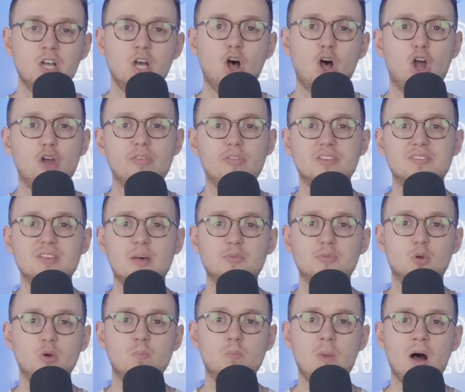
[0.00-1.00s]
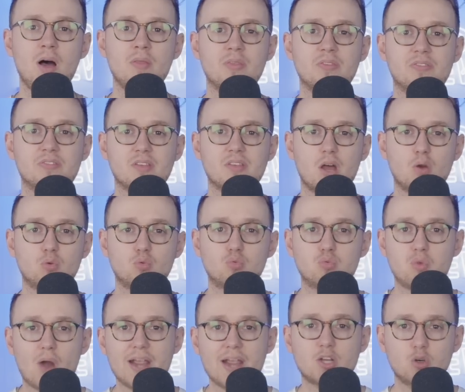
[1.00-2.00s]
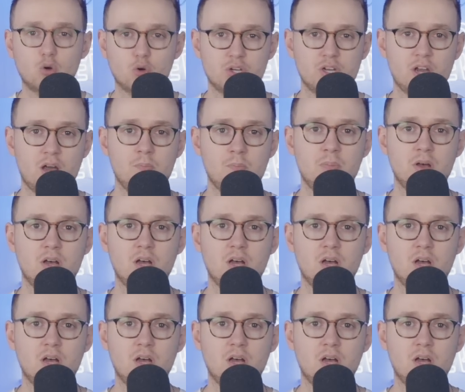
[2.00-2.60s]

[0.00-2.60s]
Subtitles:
over the subsequent months, a record number